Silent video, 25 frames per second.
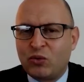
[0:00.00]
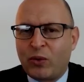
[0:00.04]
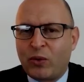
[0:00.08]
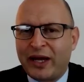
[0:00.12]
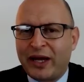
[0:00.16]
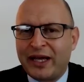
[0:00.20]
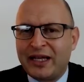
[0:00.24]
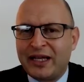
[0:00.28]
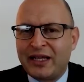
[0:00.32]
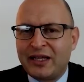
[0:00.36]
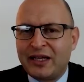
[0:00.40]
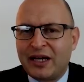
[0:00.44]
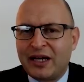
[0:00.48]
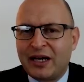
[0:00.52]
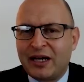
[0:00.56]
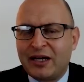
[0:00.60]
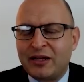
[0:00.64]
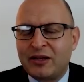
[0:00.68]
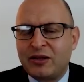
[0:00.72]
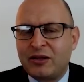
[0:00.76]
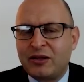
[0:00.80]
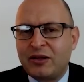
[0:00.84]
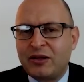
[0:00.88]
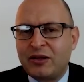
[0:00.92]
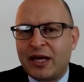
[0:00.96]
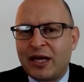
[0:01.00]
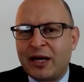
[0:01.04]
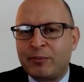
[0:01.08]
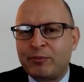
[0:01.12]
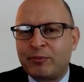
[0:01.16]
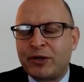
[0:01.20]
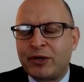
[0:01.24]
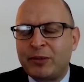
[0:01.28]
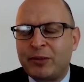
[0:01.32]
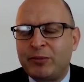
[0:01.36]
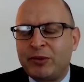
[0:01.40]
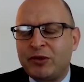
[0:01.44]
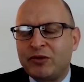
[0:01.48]
way our
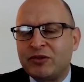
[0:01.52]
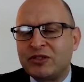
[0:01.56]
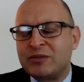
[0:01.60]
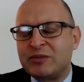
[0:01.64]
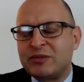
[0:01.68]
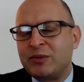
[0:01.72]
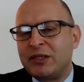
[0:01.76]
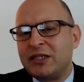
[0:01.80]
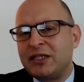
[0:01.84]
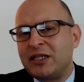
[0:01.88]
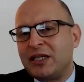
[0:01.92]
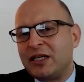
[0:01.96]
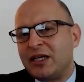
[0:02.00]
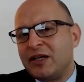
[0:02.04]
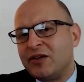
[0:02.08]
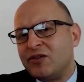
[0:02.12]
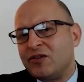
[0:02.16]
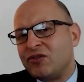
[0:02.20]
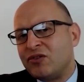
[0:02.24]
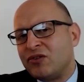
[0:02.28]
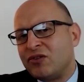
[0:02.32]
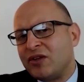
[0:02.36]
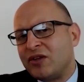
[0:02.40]
Premier is speaking is